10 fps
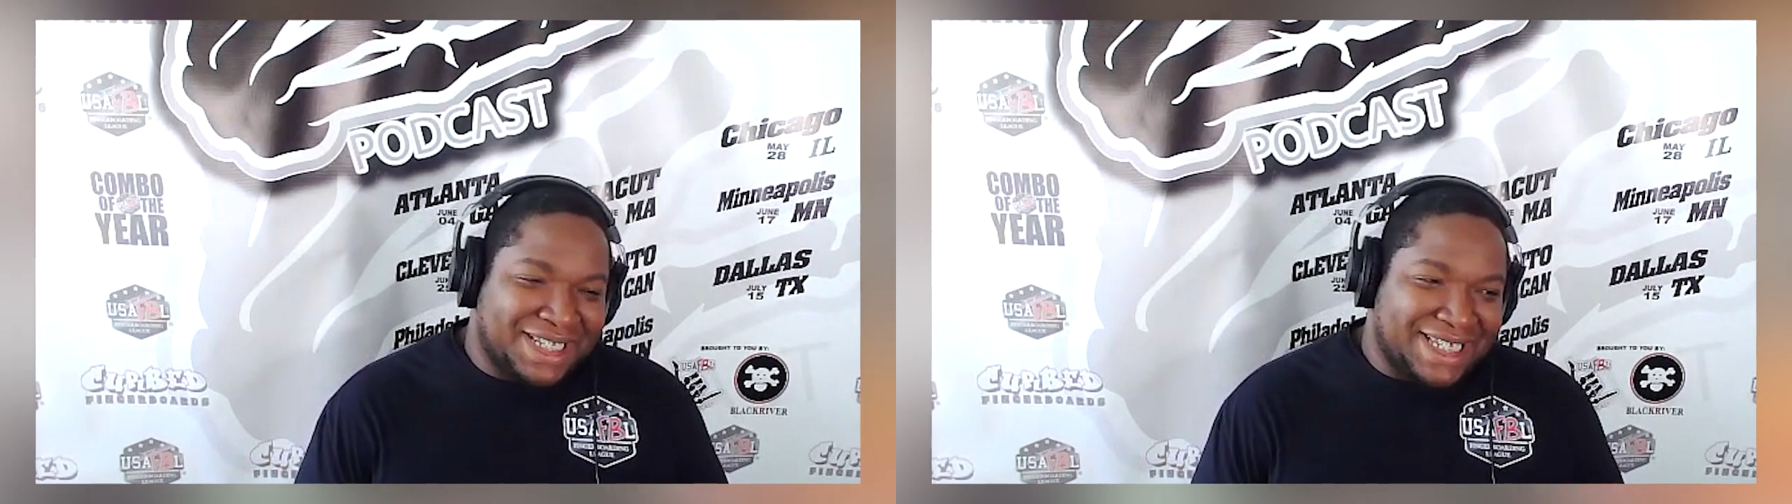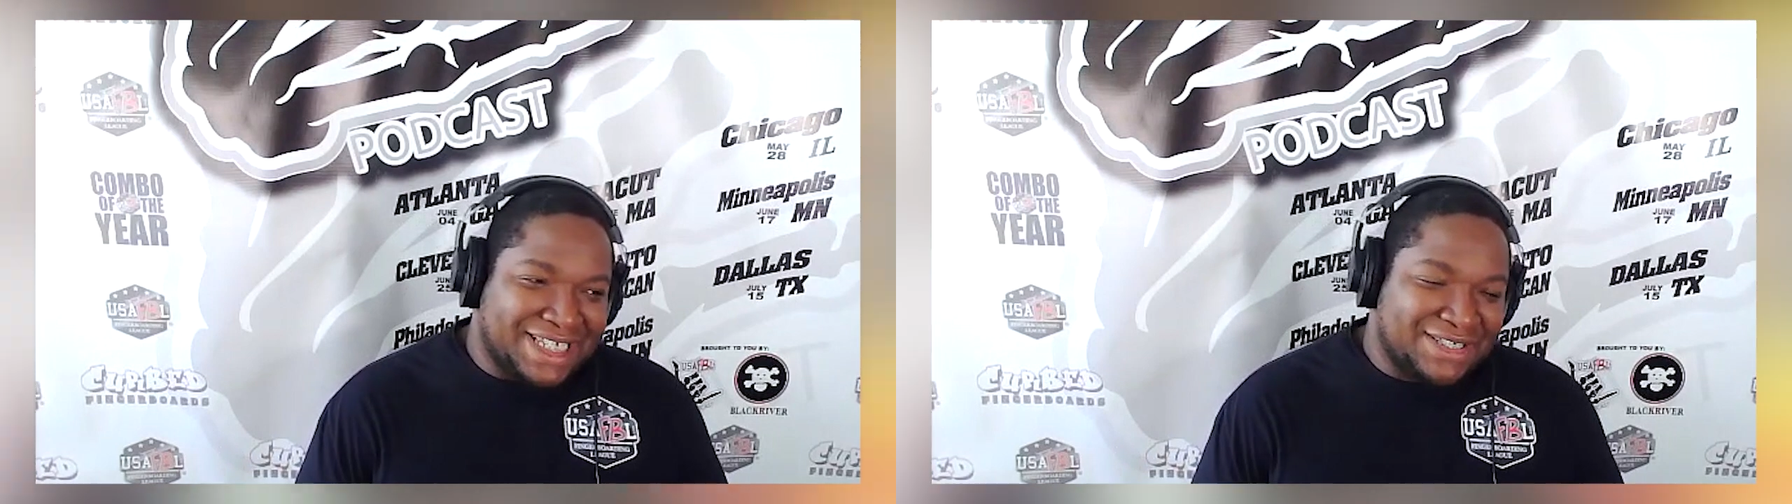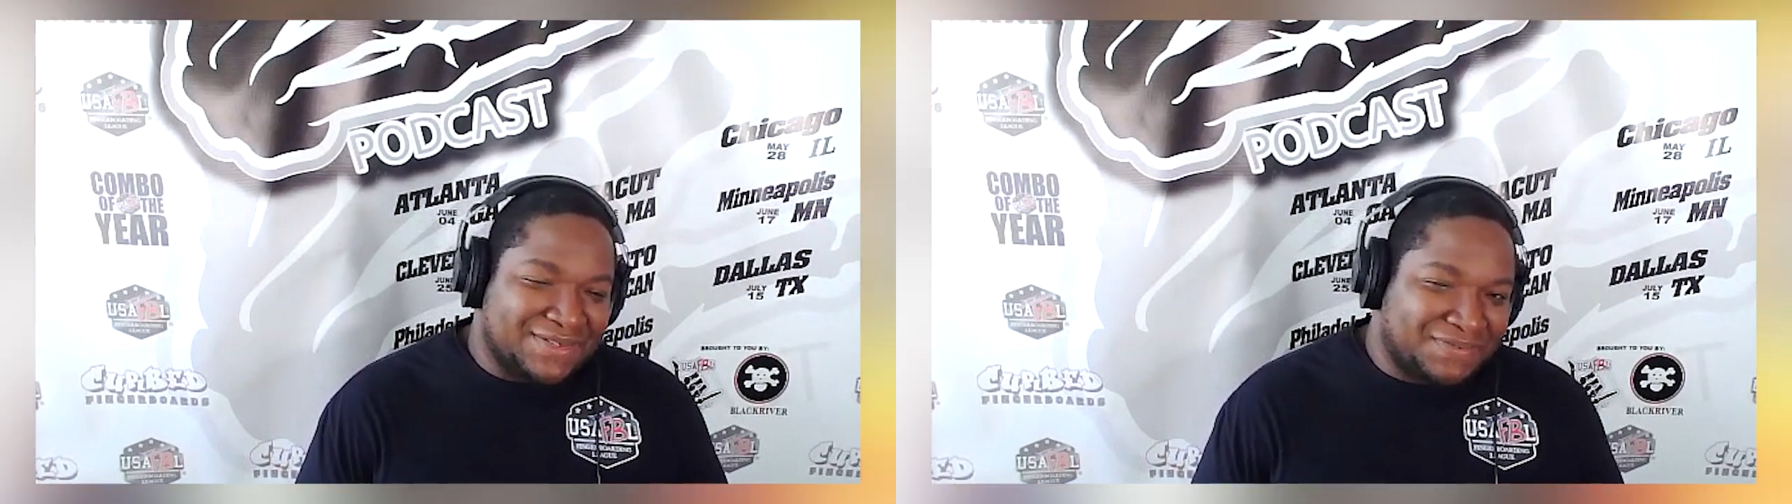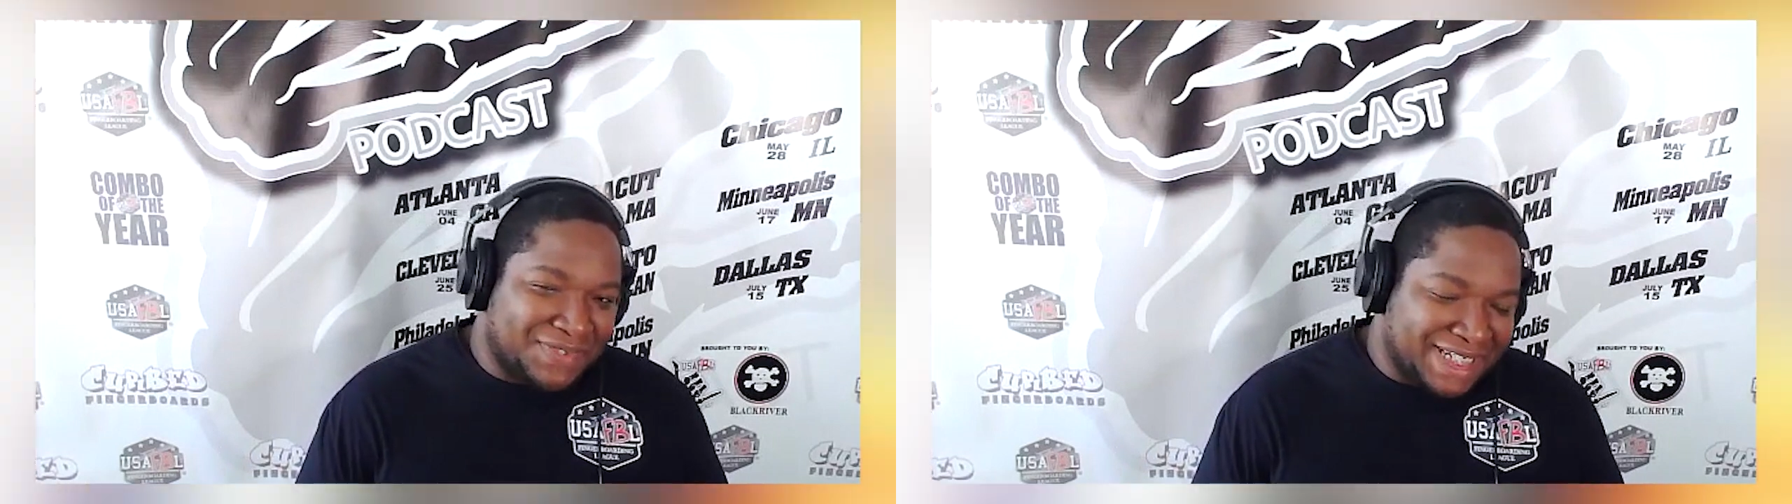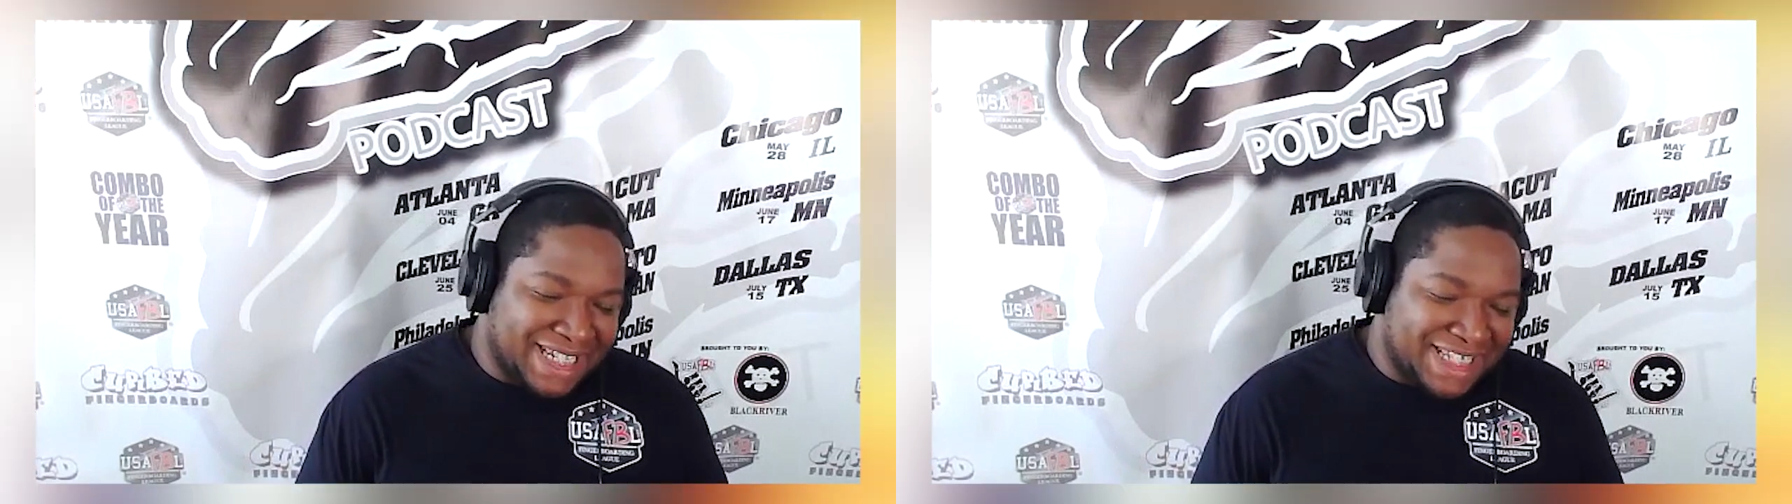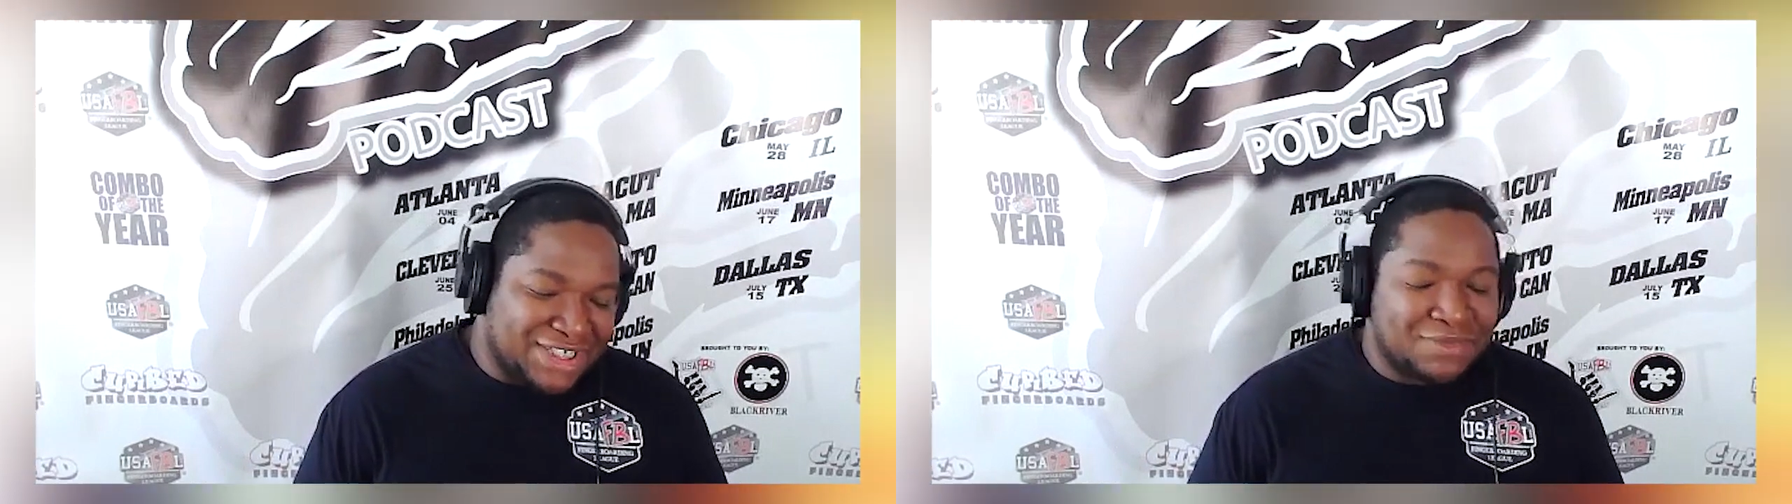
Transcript: is funny. So